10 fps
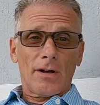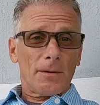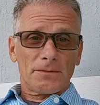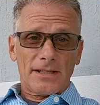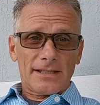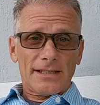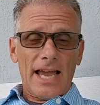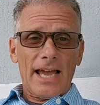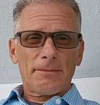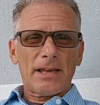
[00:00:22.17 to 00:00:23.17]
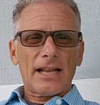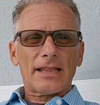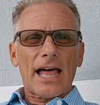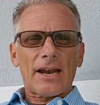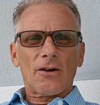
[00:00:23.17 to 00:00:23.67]
up to this day, I'm getting a
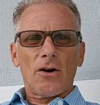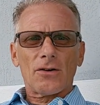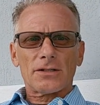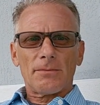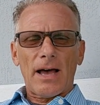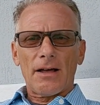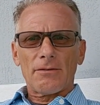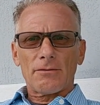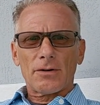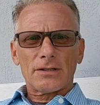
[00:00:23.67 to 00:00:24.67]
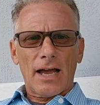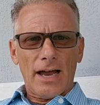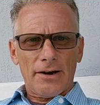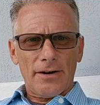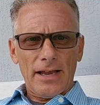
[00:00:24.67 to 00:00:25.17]
lot of calls about
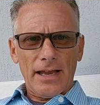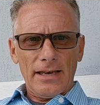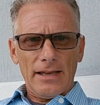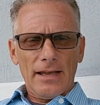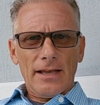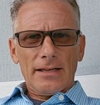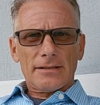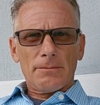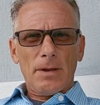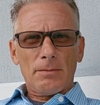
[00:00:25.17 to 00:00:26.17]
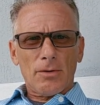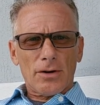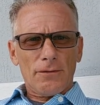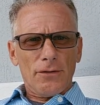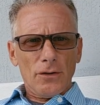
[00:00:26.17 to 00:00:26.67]
retiring, and some people are
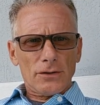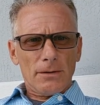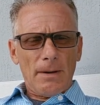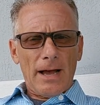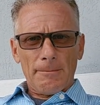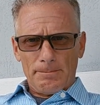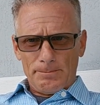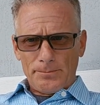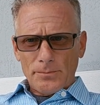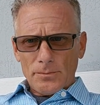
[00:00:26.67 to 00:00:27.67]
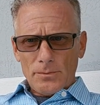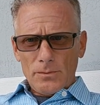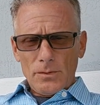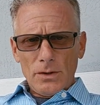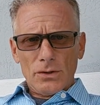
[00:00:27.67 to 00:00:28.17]
confused about
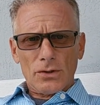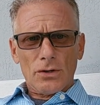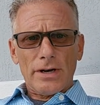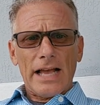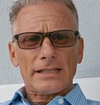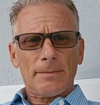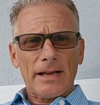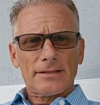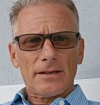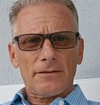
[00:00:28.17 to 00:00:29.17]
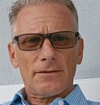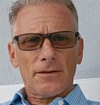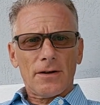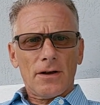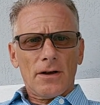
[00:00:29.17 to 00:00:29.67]
certain aspects
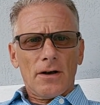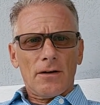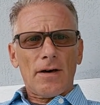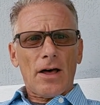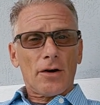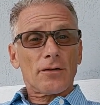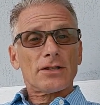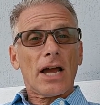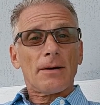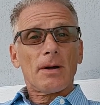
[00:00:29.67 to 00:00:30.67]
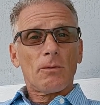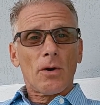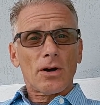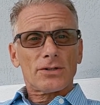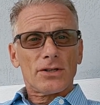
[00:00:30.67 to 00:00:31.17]
of how our retirement
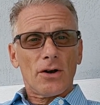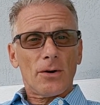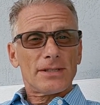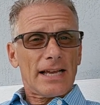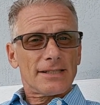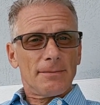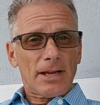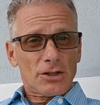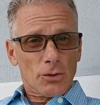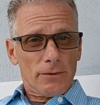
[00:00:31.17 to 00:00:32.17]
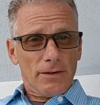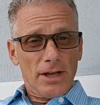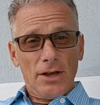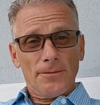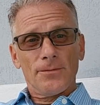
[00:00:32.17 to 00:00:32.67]
works. So I was asked to make a short
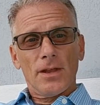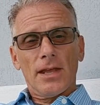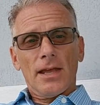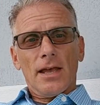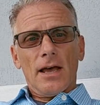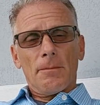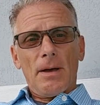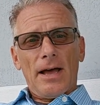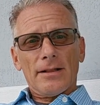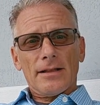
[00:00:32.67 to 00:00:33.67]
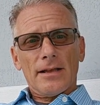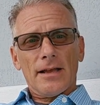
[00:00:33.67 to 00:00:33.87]
video about